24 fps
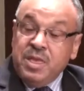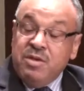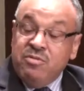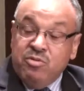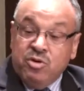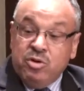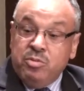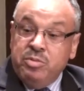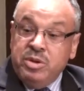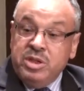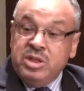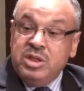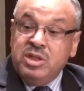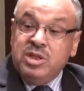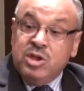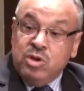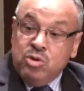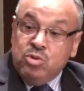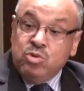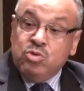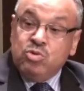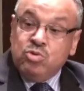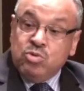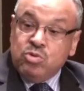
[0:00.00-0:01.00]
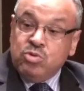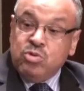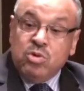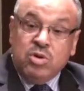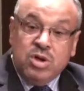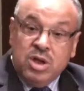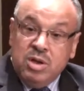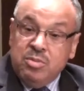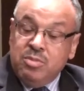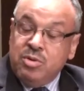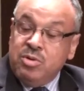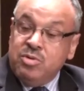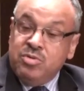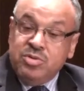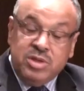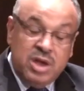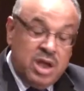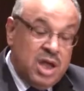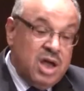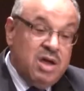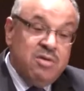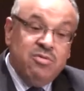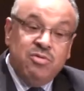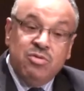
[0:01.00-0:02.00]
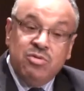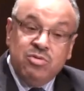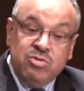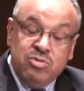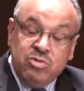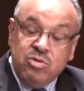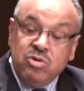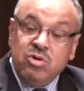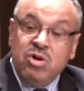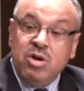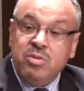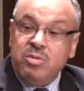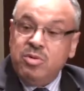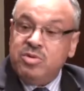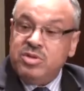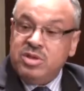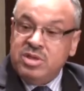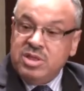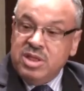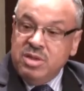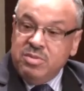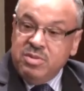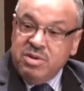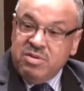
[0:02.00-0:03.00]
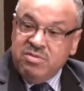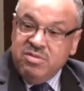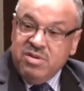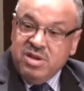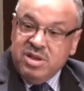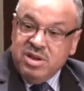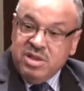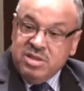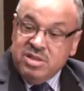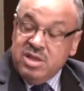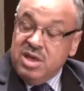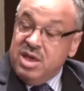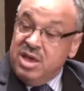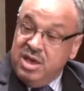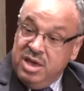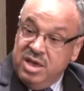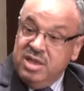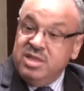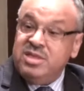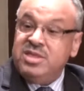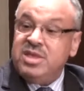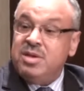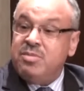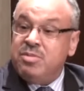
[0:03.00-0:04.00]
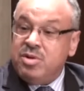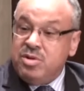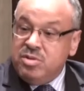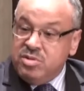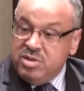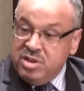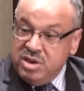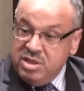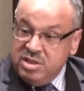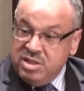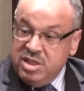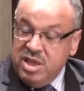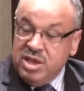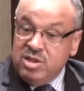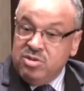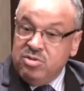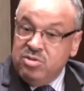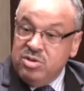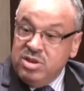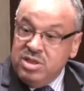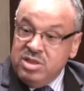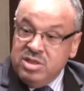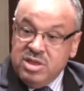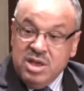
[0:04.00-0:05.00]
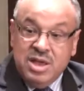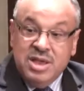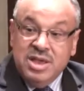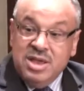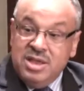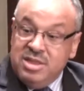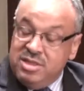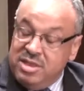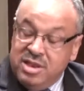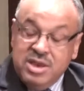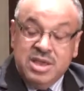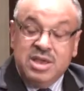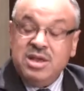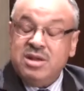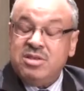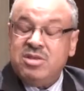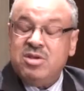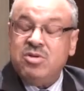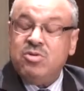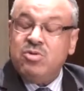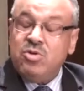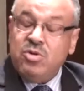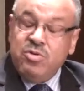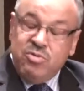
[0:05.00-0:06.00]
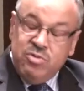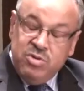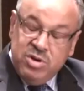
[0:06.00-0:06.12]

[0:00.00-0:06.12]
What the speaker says: forbidden, to talk about Takaful, to talk about Islamic finance in some countries like Tunisia 3 years ago,